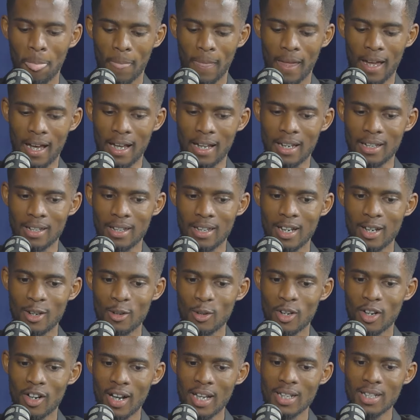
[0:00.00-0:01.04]
and then you
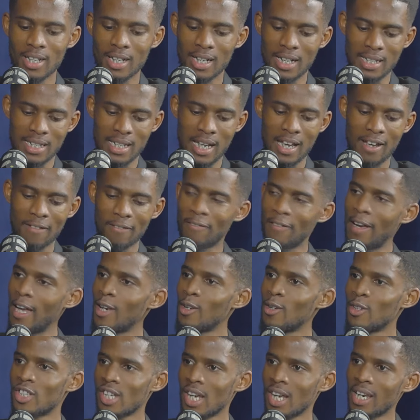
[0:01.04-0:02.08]
create an entire
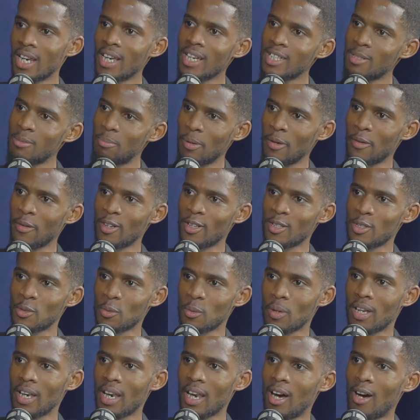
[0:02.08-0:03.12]
value chain experience
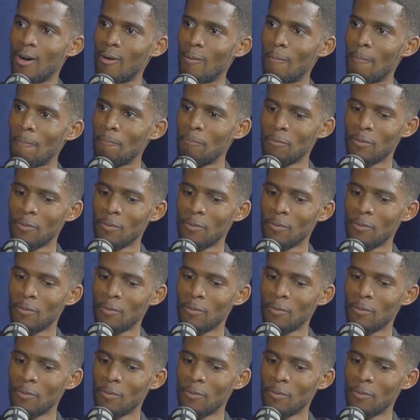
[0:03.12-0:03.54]
where now,